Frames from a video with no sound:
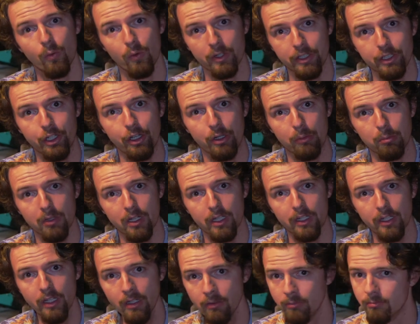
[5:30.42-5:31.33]
when you go to
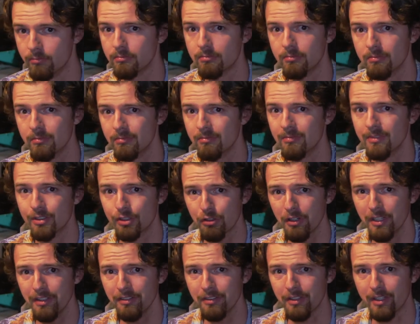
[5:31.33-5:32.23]
plug it in. It's
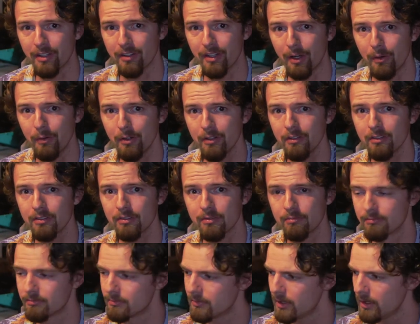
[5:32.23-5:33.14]
crazy how that works.
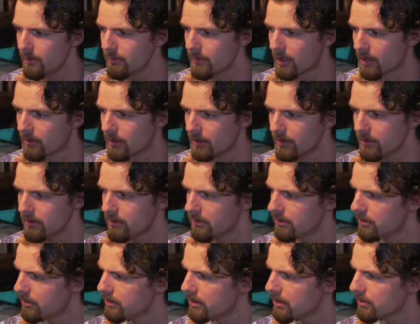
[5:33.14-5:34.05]
I'm not crazy.
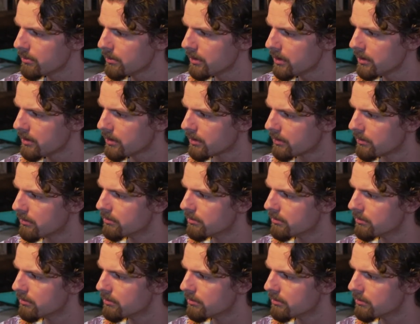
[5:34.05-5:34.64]
Who said I'm crazy?